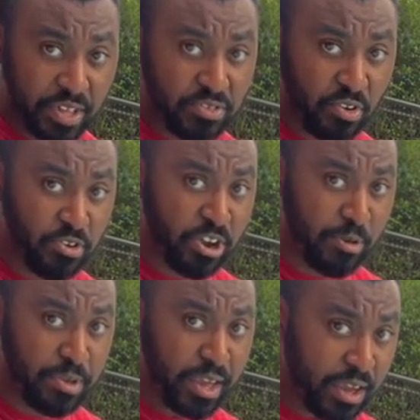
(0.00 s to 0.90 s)
So you're
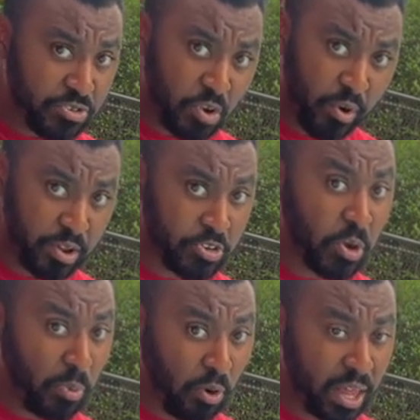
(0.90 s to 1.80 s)
gonna be escorted to
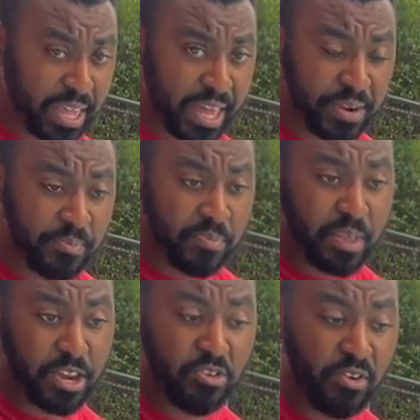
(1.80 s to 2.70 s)
the pool again,
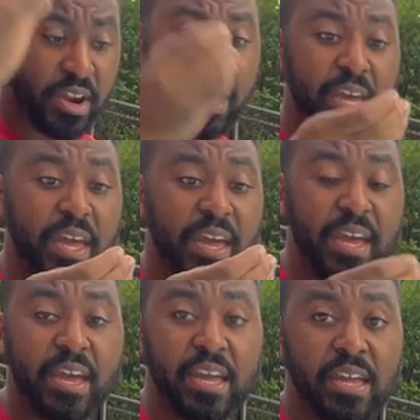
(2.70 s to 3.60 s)
and you're gonna get
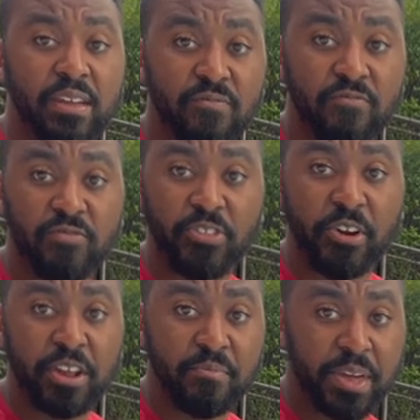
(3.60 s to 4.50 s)
a
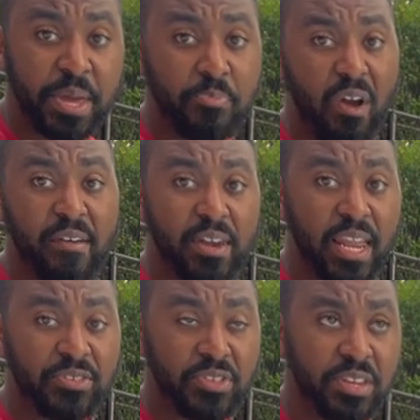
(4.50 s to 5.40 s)
30 minute private
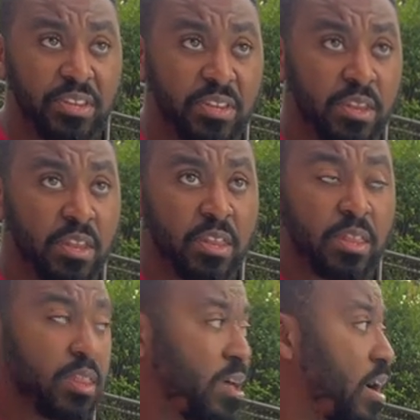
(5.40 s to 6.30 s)
lesson
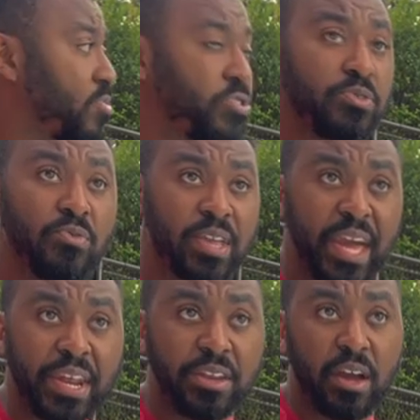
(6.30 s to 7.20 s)
until you
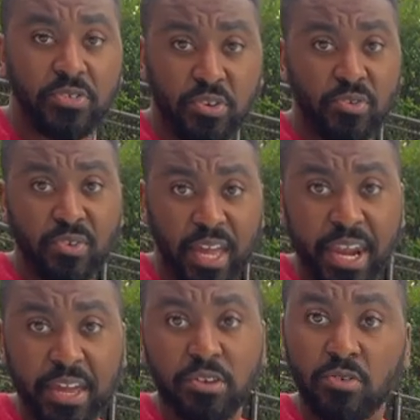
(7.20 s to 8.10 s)
get it. Until you
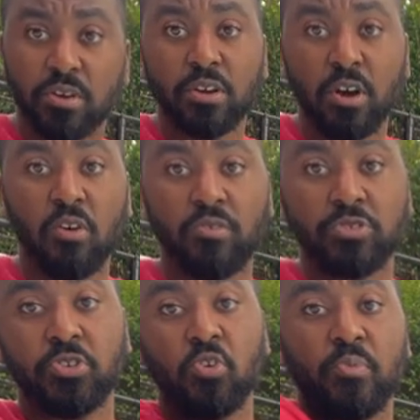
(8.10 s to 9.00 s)
get it, you can go
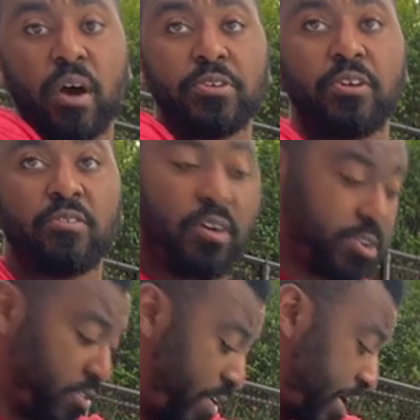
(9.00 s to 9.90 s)
resume on your on
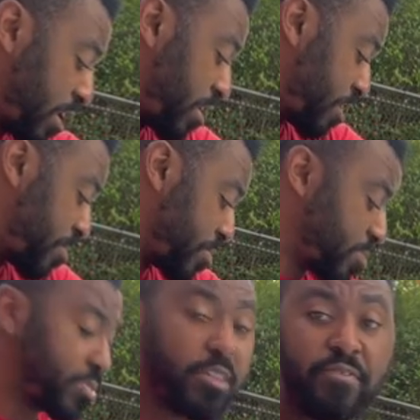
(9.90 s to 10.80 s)
your regular
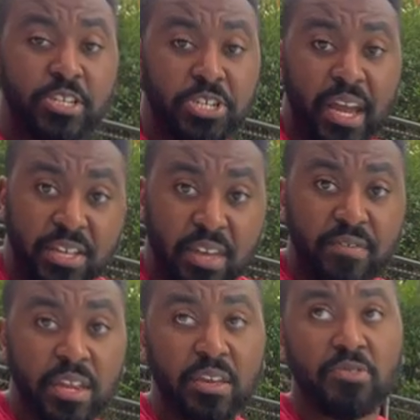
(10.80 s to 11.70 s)
division
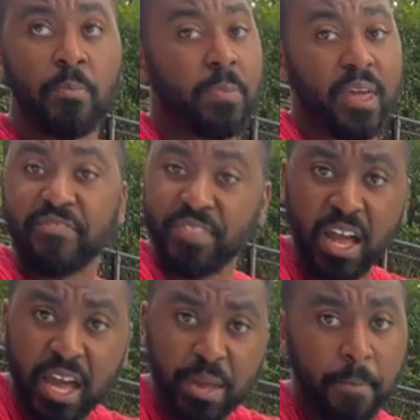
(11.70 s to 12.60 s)
activities. If
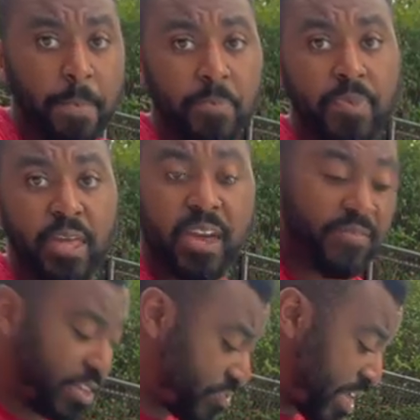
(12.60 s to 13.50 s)
not, if
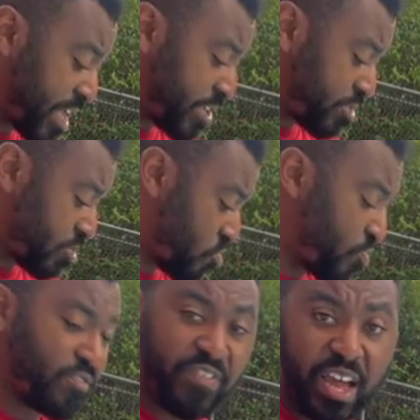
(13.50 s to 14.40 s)
they say you've
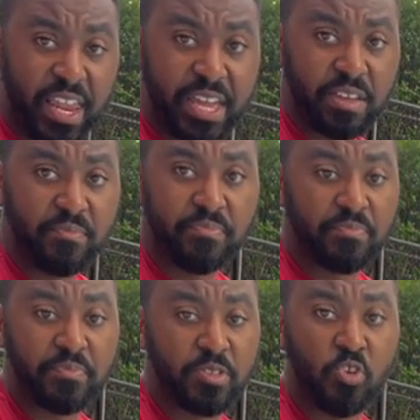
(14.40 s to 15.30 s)
been failing,
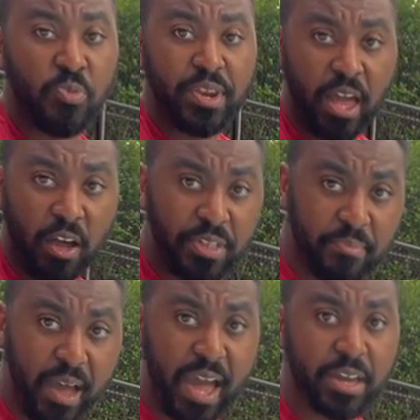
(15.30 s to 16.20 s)
you've been holding
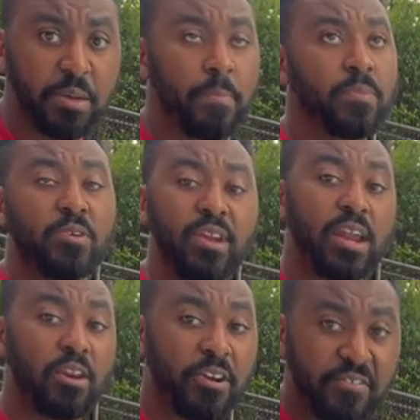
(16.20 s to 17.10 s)
back, you're
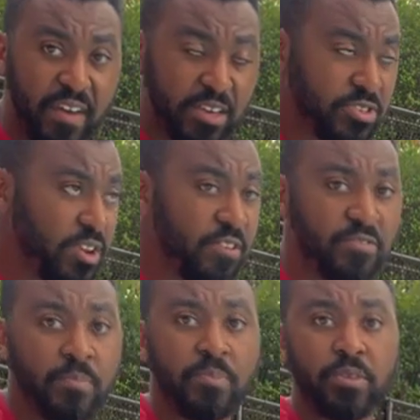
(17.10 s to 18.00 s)
not learning fast enough,
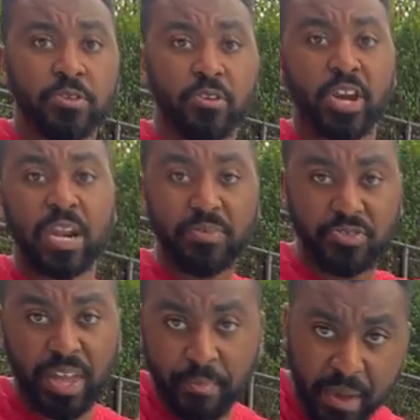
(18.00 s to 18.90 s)
you're gonna be
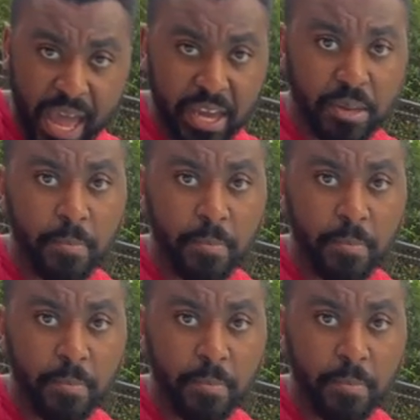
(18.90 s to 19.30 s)
set back.